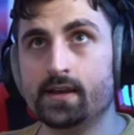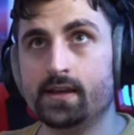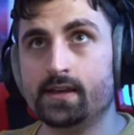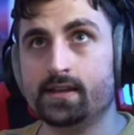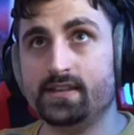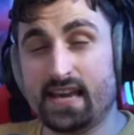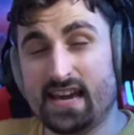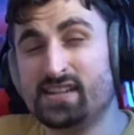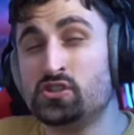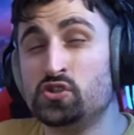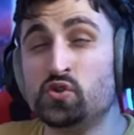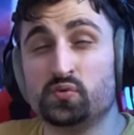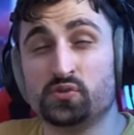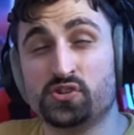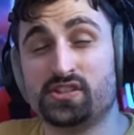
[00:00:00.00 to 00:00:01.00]
yes,
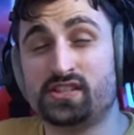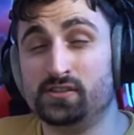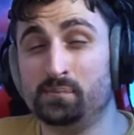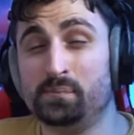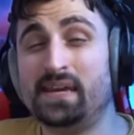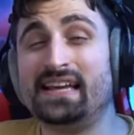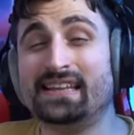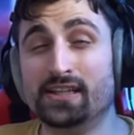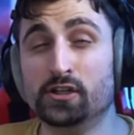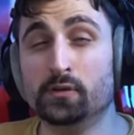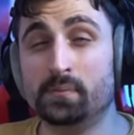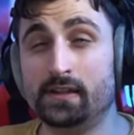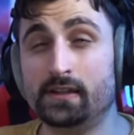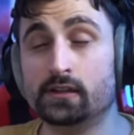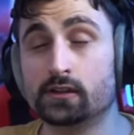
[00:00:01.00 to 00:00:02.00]
you will still be a little
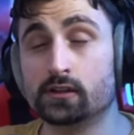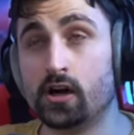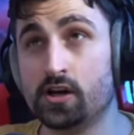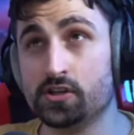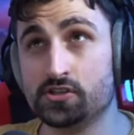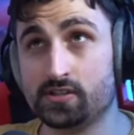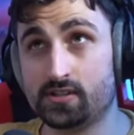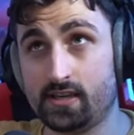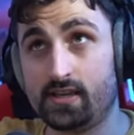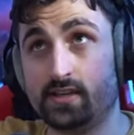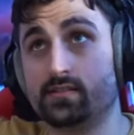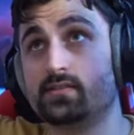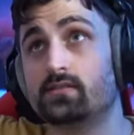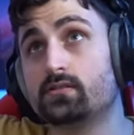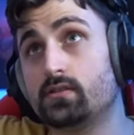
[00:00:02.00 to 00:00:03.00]
bit lost
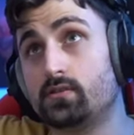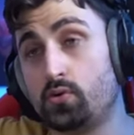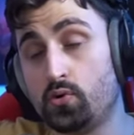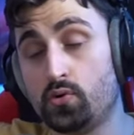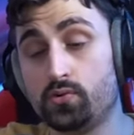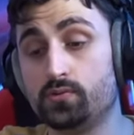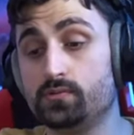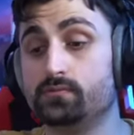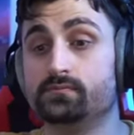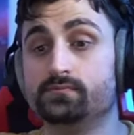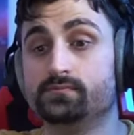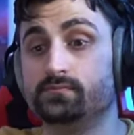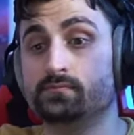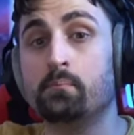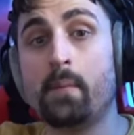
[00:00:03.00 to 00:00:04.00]
in the whole
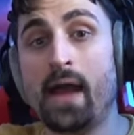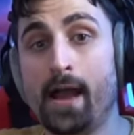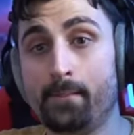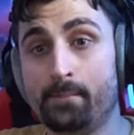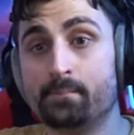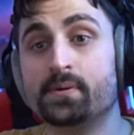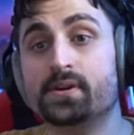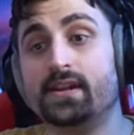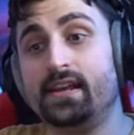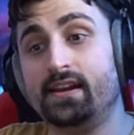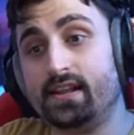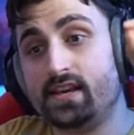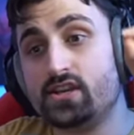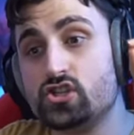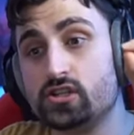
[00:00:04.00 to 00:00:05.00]
map, but in
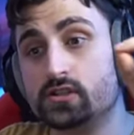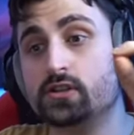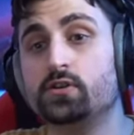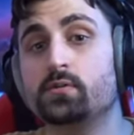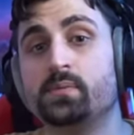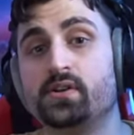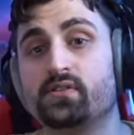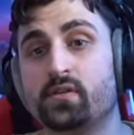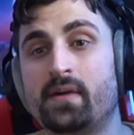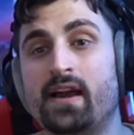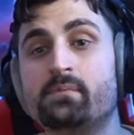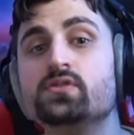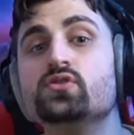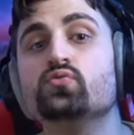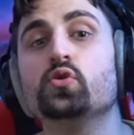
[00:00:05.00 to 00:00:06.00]
each little bit of the map,
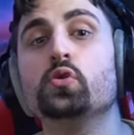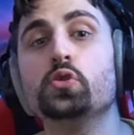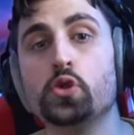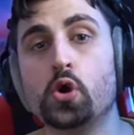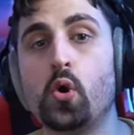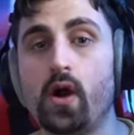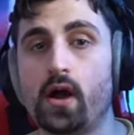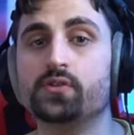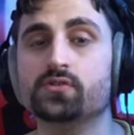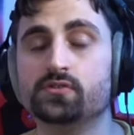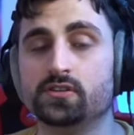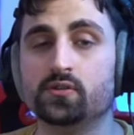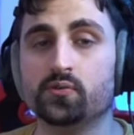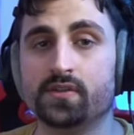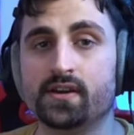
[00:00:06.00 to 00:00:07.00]
you will know how to
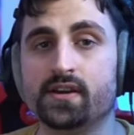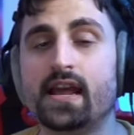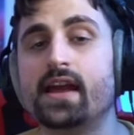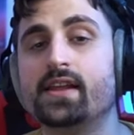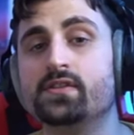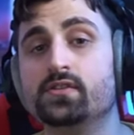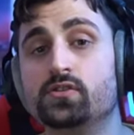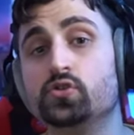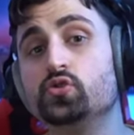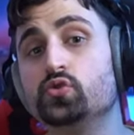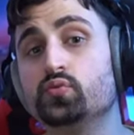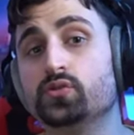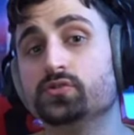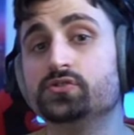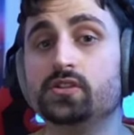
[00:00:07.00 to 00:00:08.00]
deal with it and you
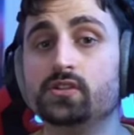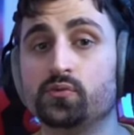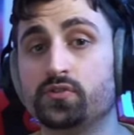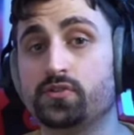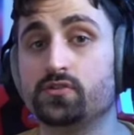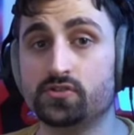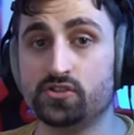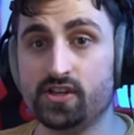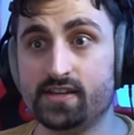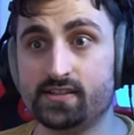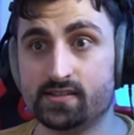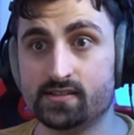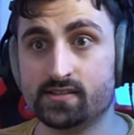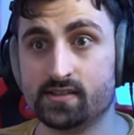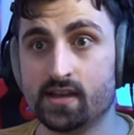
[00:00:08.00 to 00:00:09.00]
will deal with your
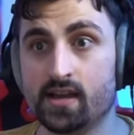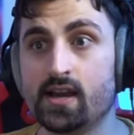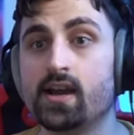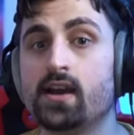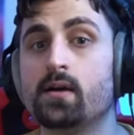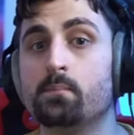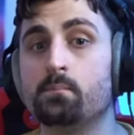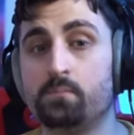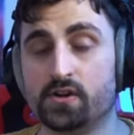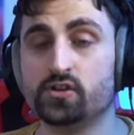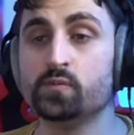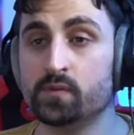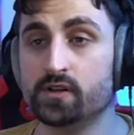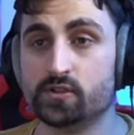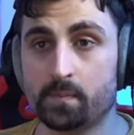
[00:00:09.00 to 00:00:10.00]
chases
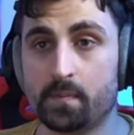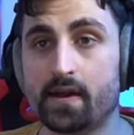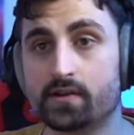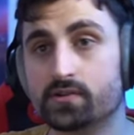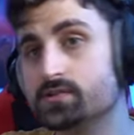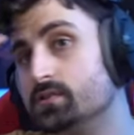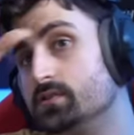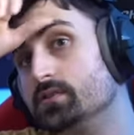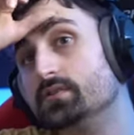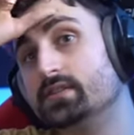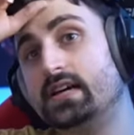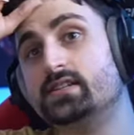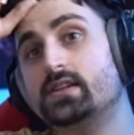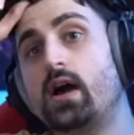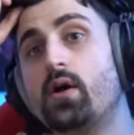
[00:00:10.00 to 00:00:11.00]
much, much better. So
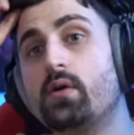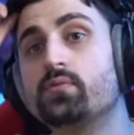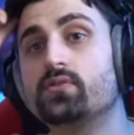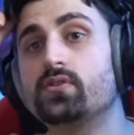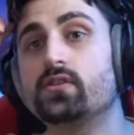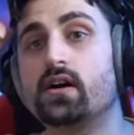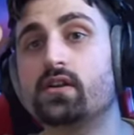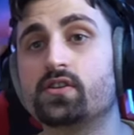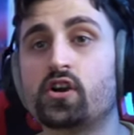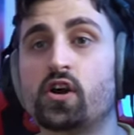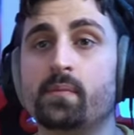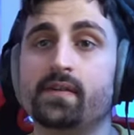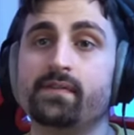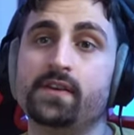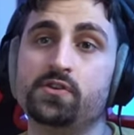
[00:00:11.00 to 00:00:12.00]
that's how I would
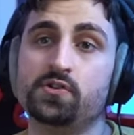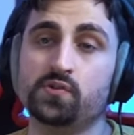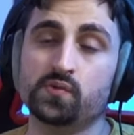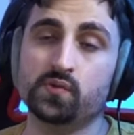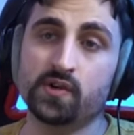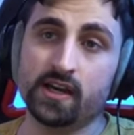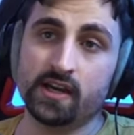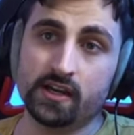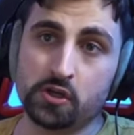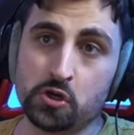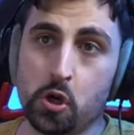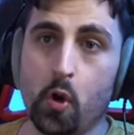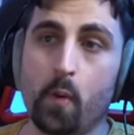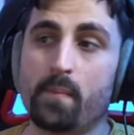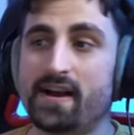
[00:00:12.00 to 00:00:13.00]
recommend that you
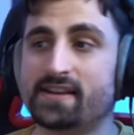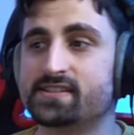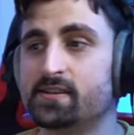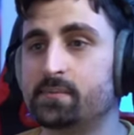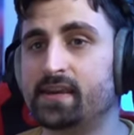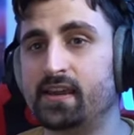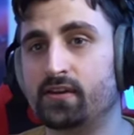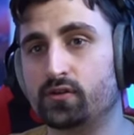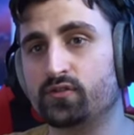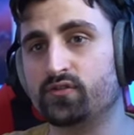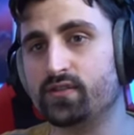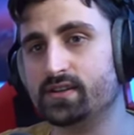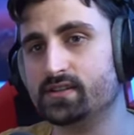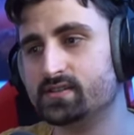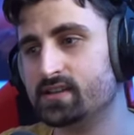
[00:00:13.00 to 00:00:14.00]
go past the beginner
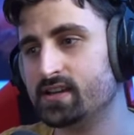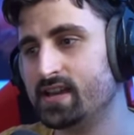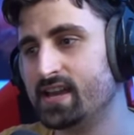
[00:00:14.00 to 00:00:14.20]
phase.